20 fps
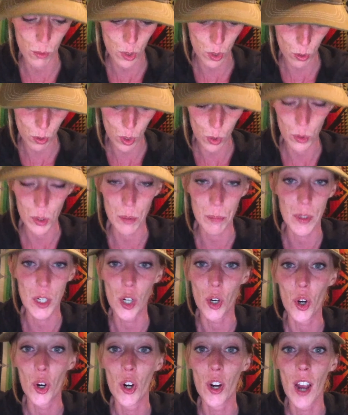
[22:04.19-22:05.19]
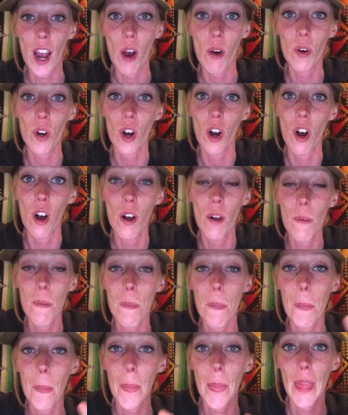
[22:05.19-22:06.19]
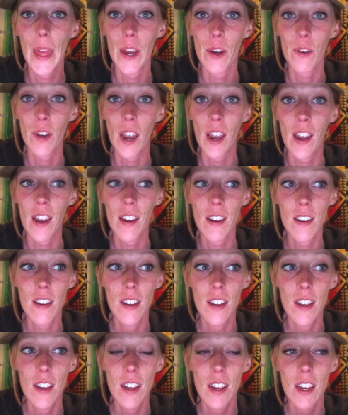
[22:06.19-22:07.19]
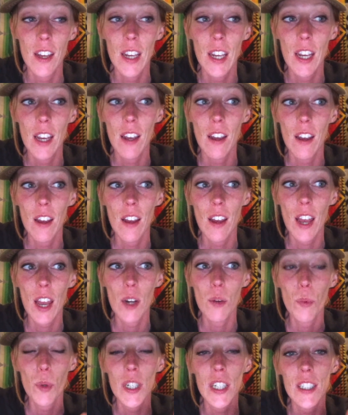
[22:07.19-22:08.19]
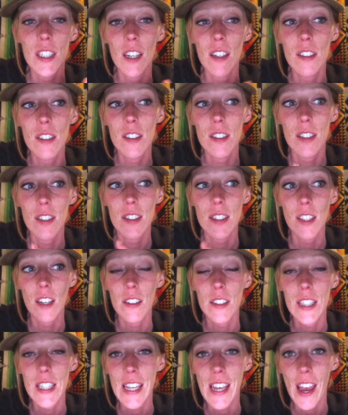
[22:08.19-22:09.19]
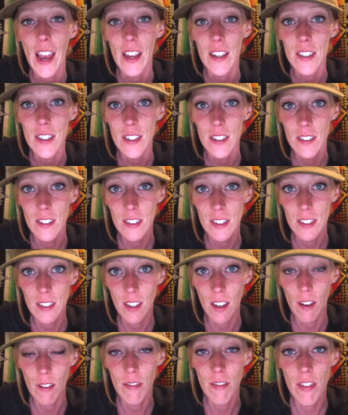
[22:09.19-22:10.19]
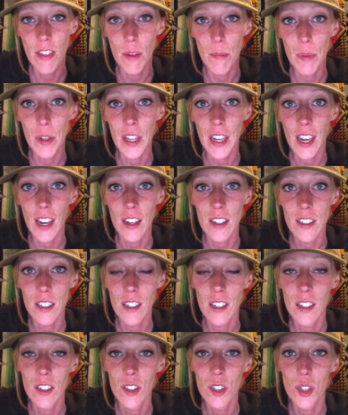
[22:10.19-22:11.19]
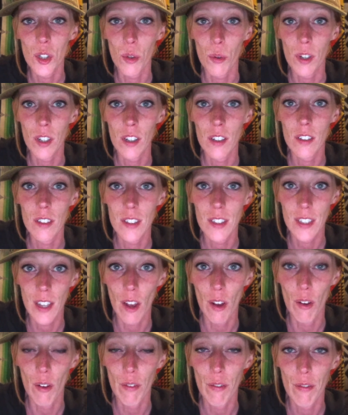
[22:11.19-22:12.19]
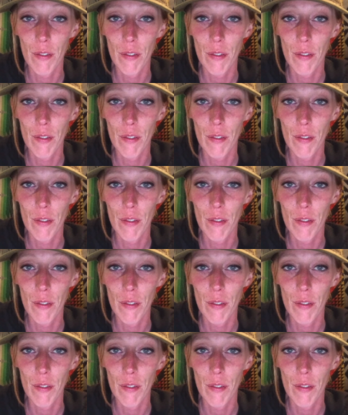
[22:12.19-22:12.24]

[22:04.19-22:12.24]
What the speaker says: use pure alcohol, okay? And what it does is it sucks the essence of the plant into itself.